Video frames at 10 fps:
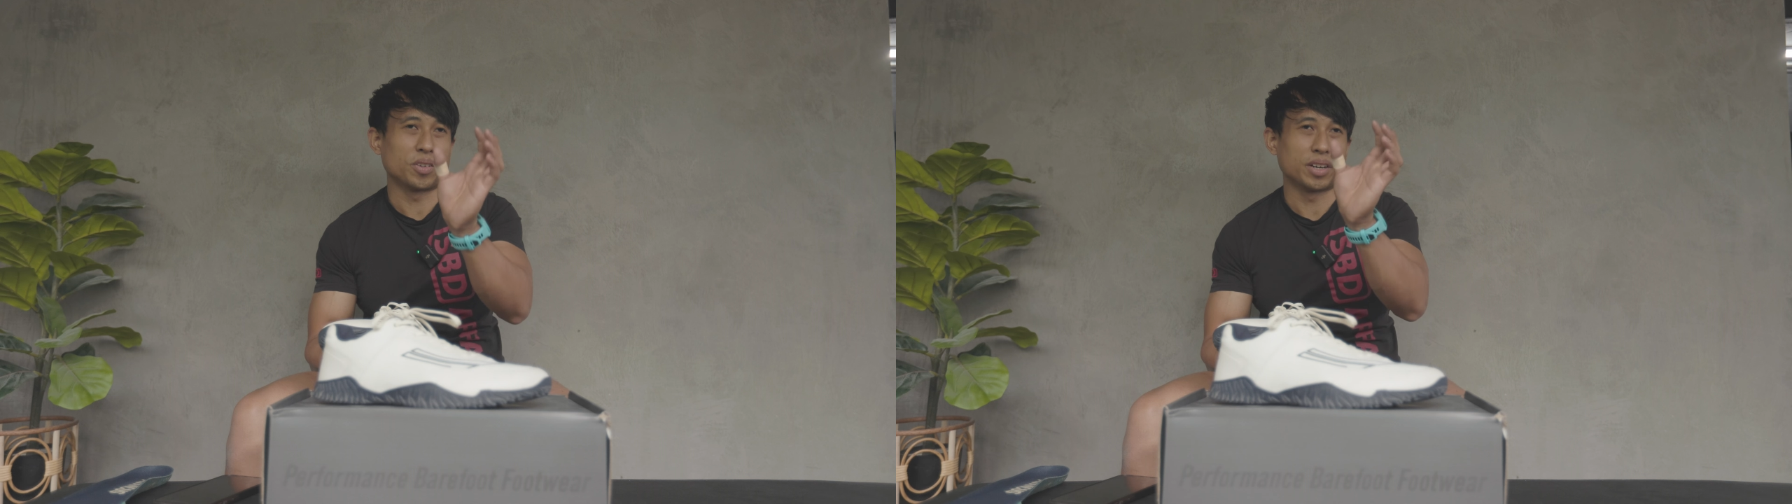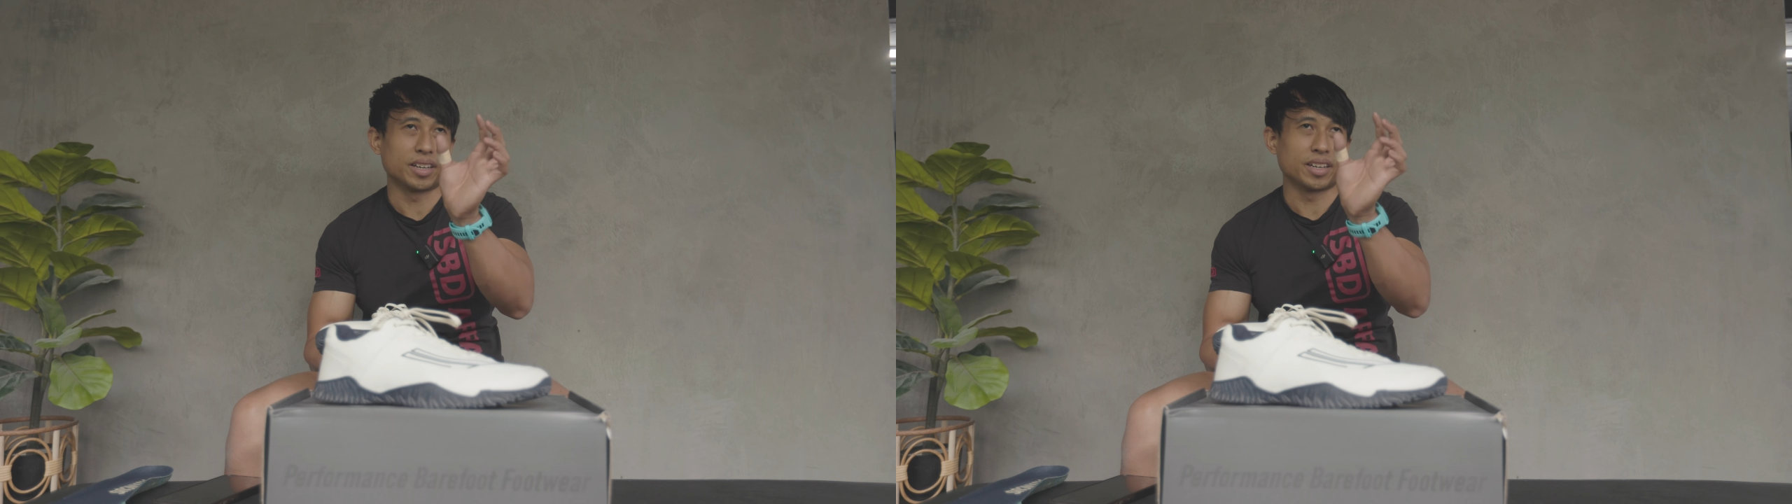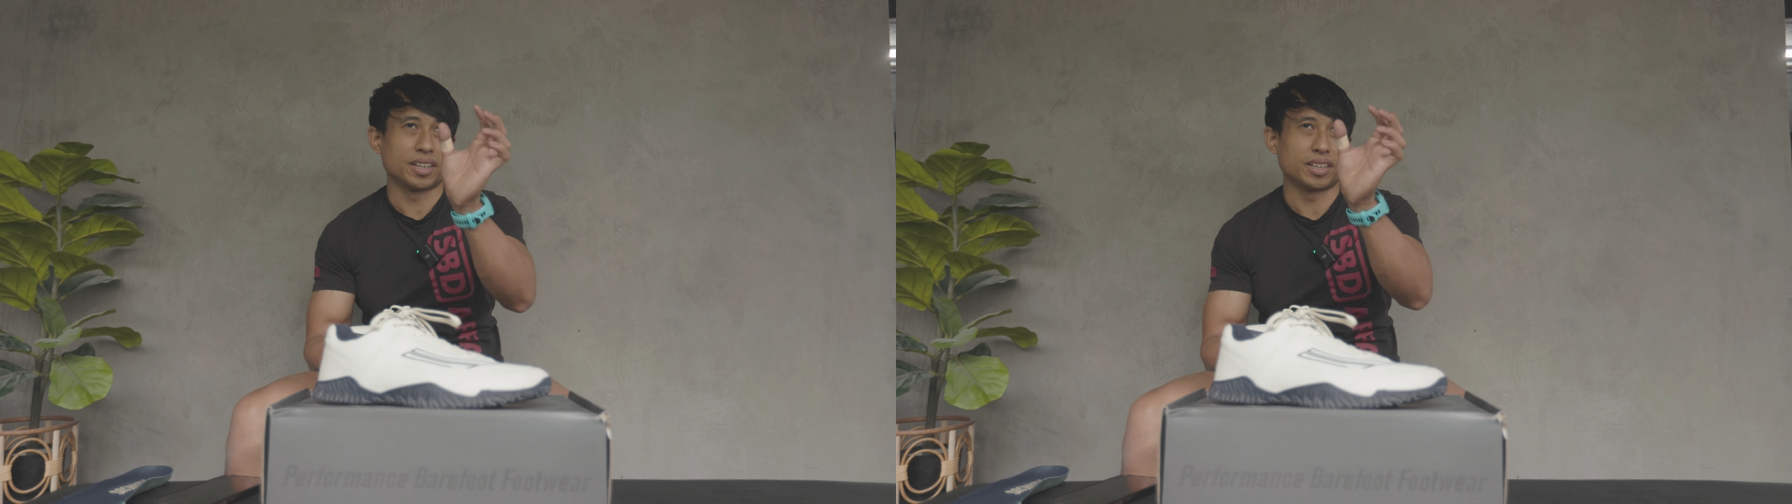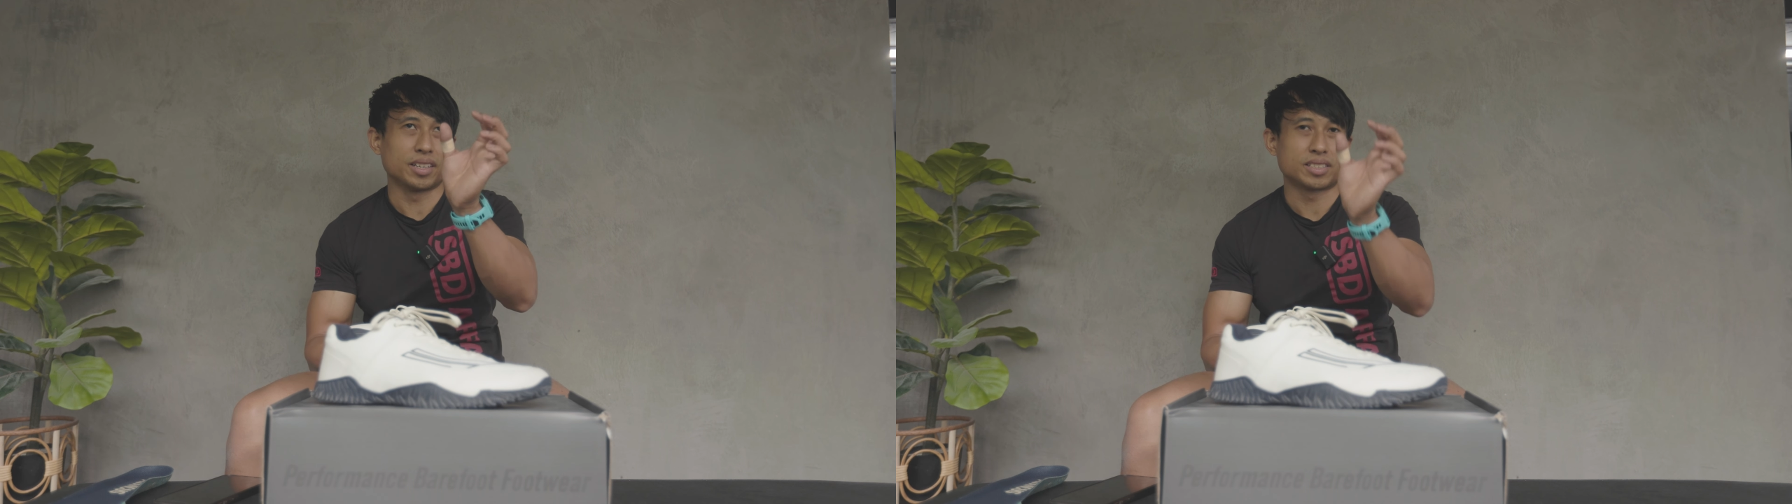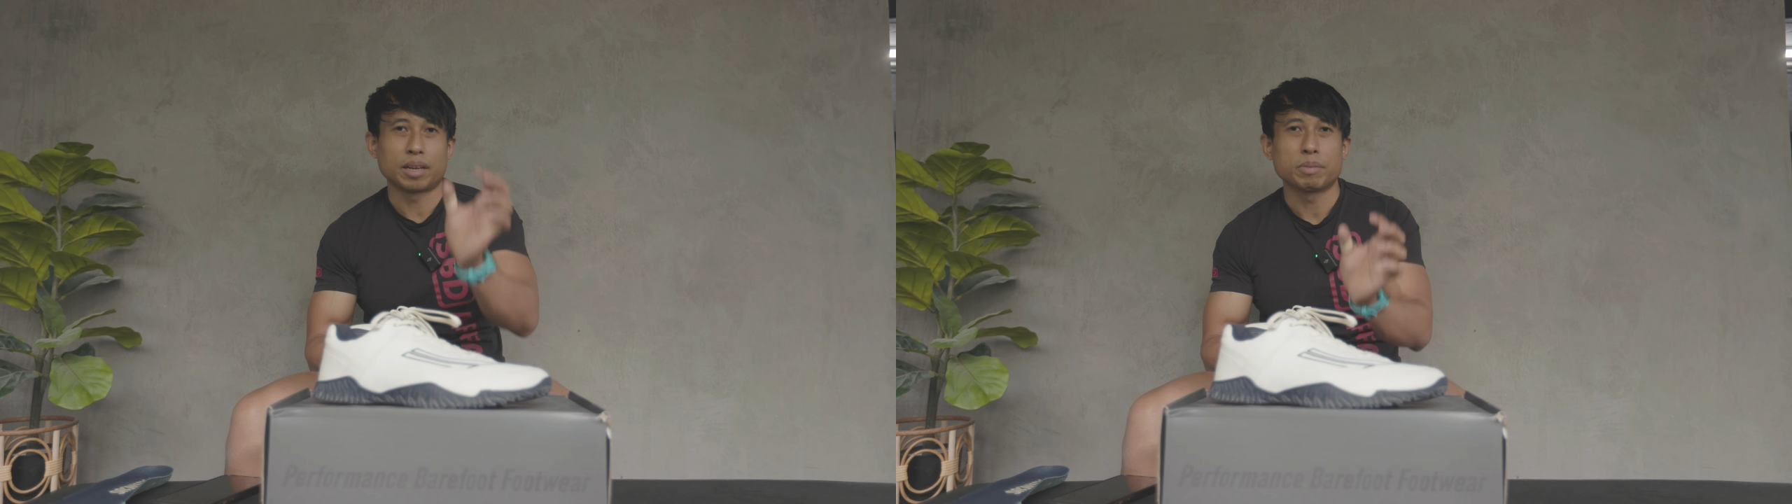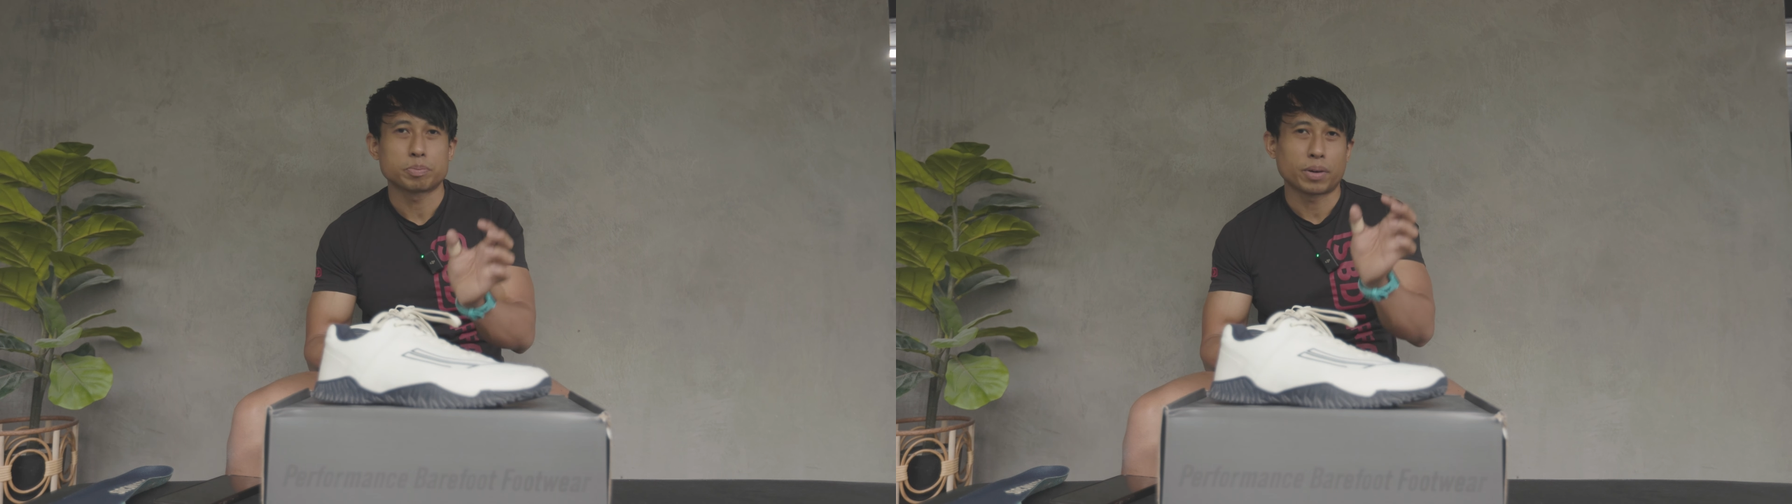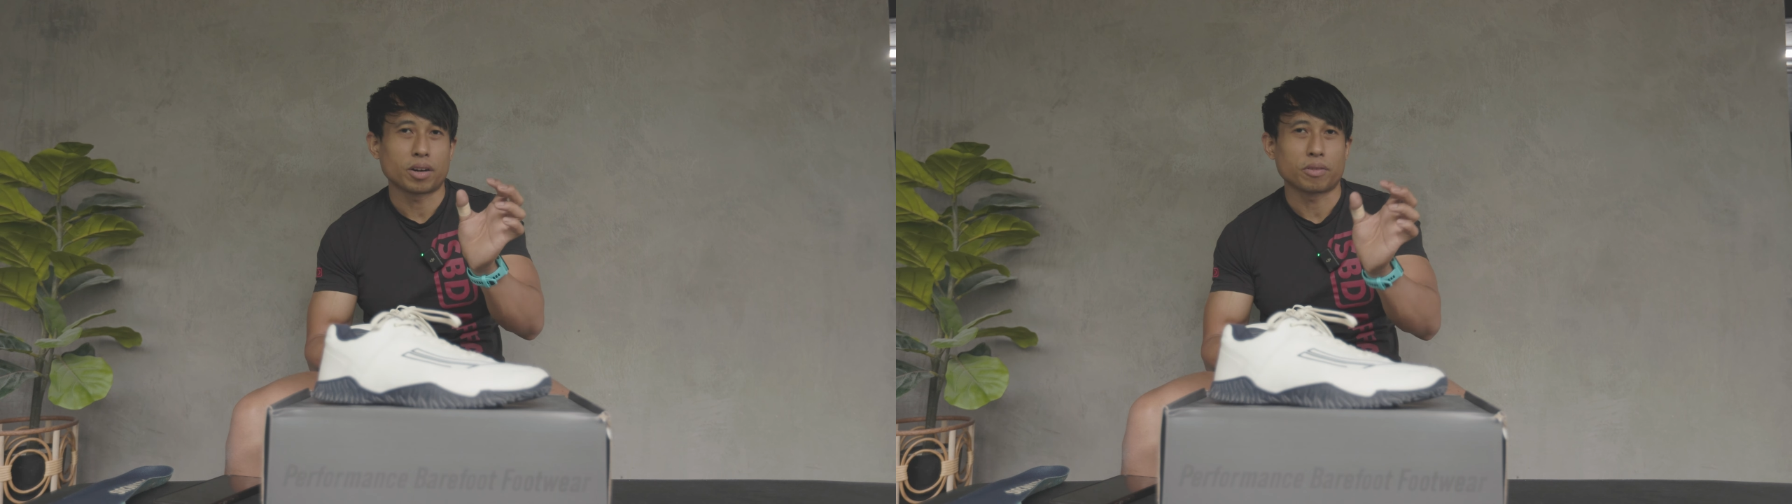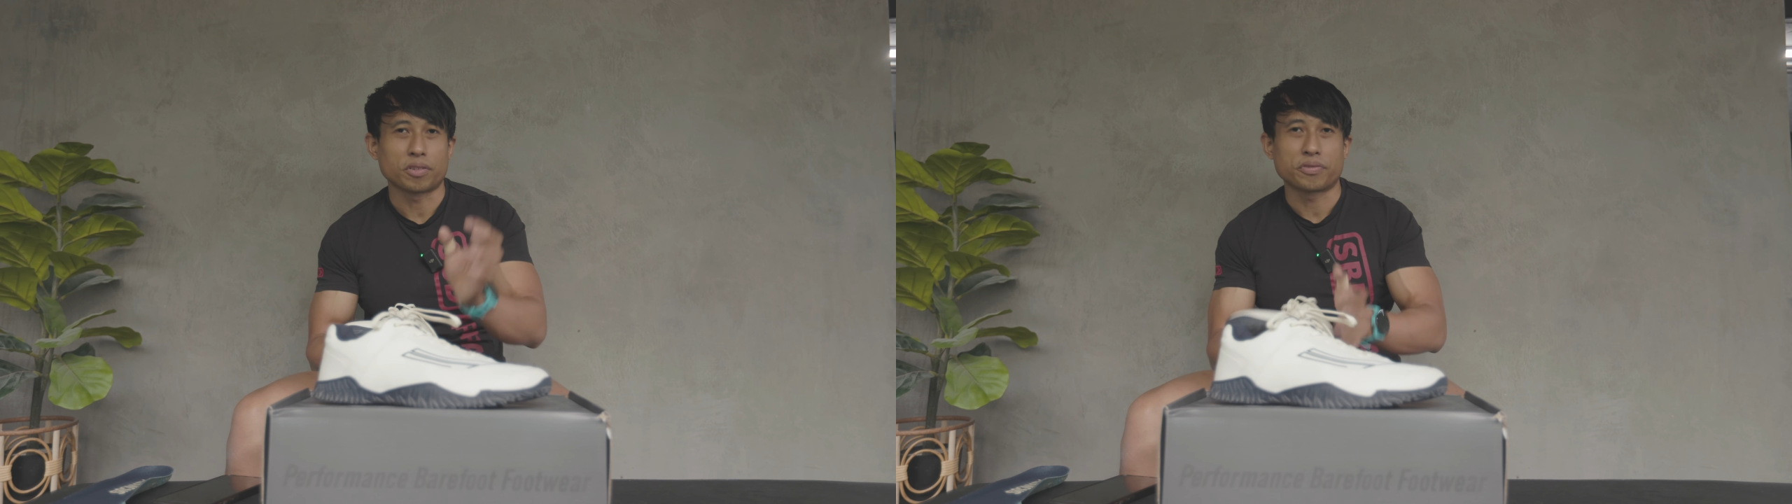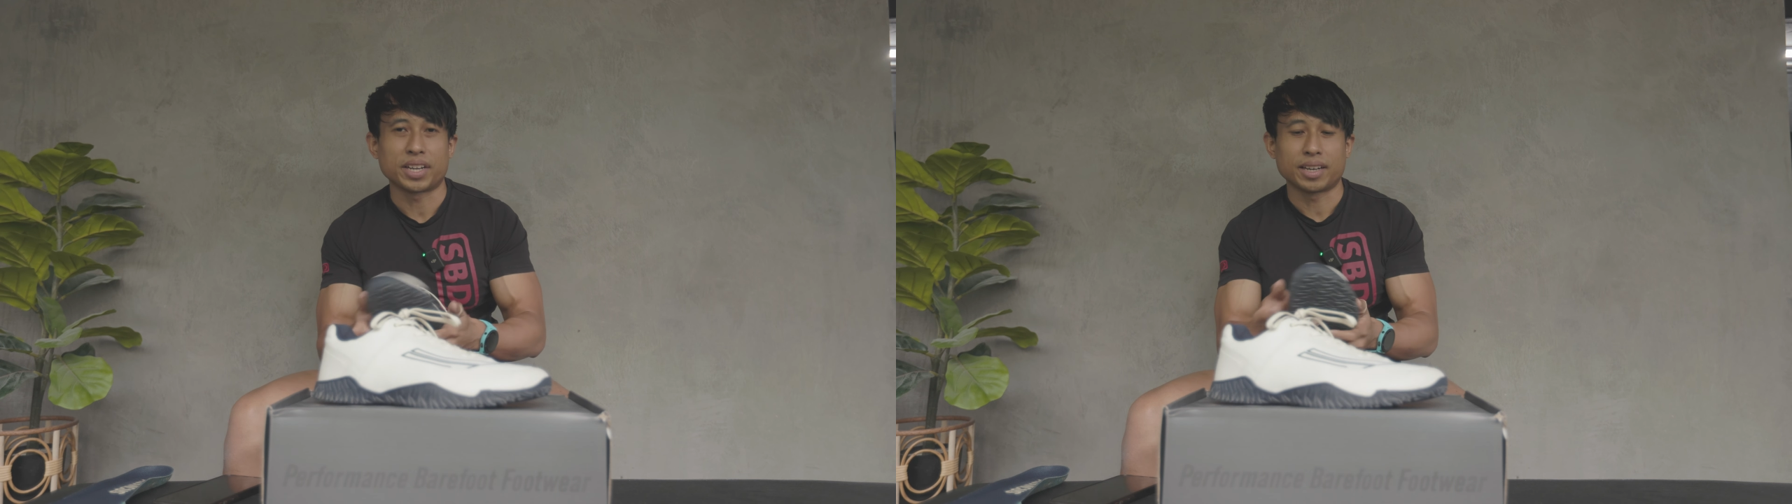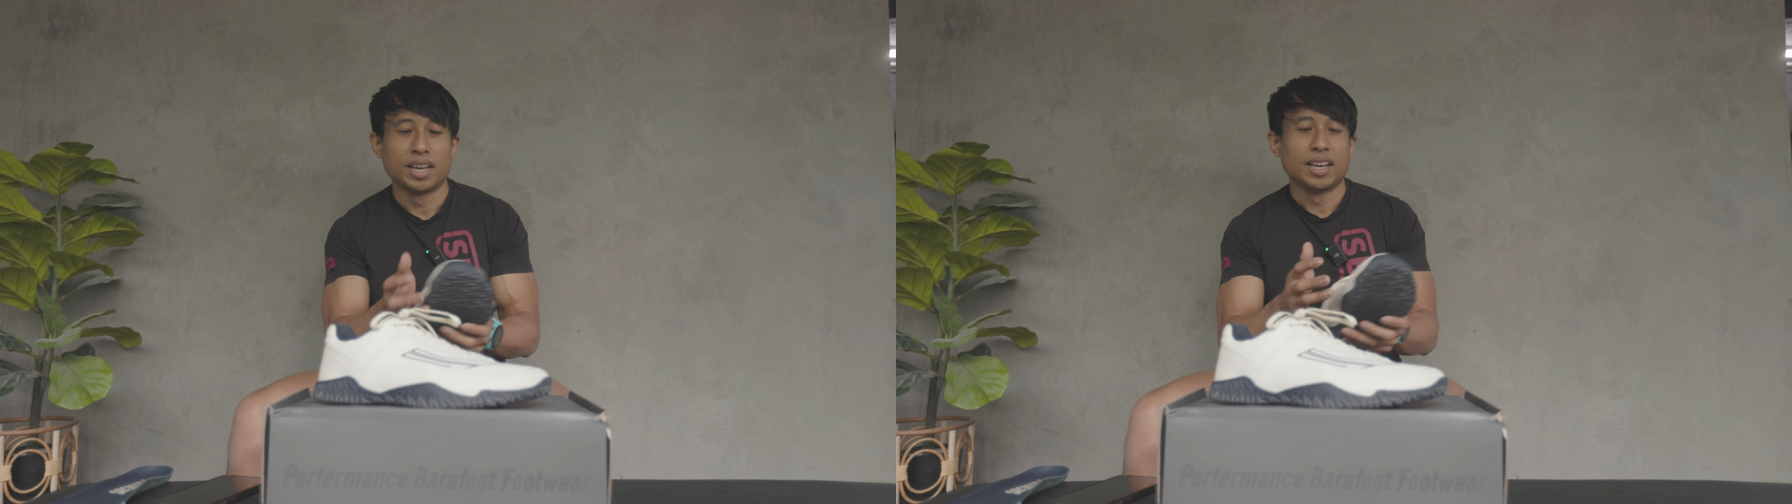like, you know, the slimmest part of your
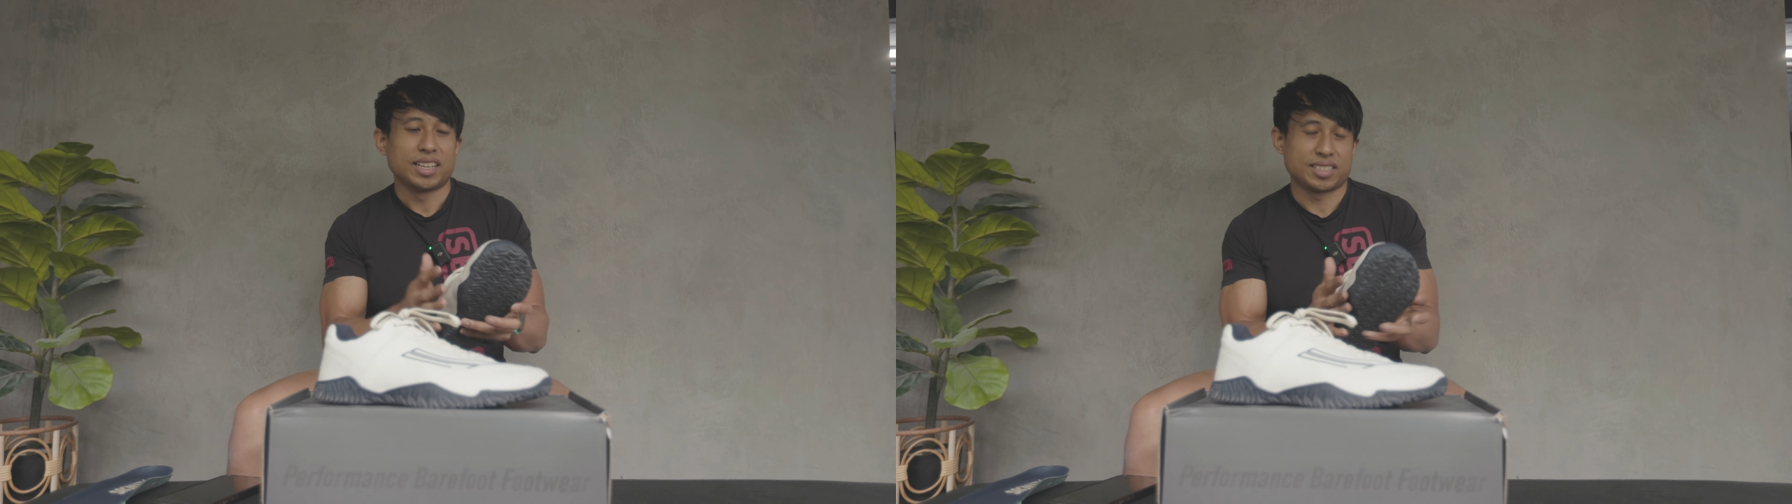feet